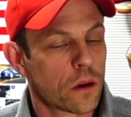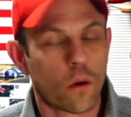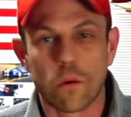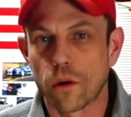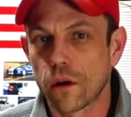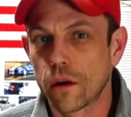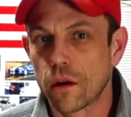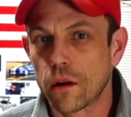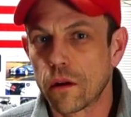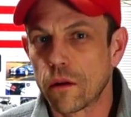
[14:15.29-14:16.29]
or
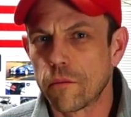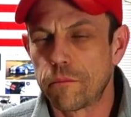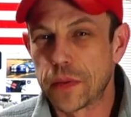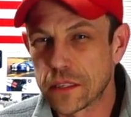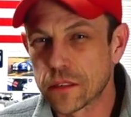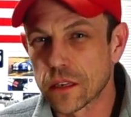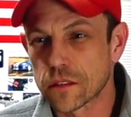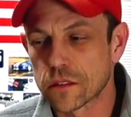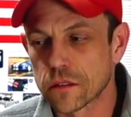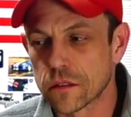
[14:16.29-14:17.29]

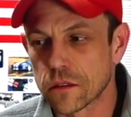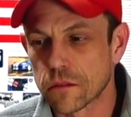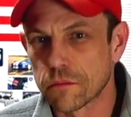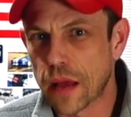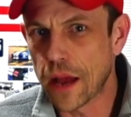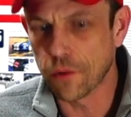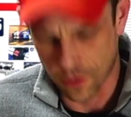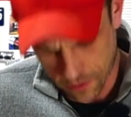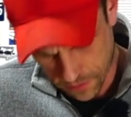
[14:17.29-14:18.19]
business power?